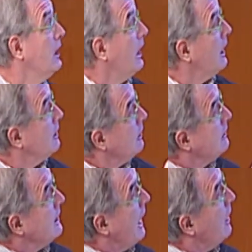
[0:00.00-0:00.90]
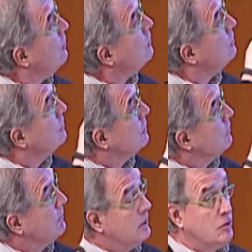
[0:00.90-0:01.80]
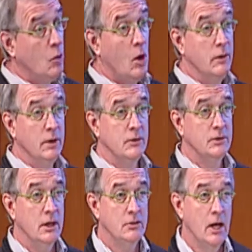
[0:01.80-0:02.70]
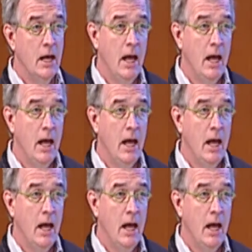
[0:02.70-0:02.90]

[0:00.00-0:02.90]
And the outer loop is one that says,